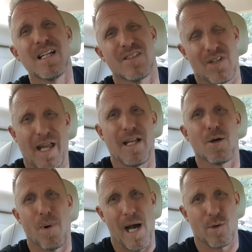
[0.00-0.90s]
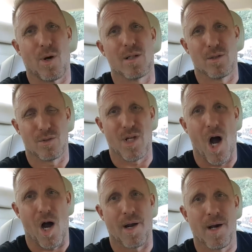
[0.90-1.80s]
saying goodbye to our little
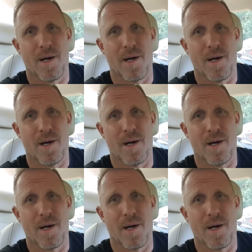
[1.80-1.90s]
dog.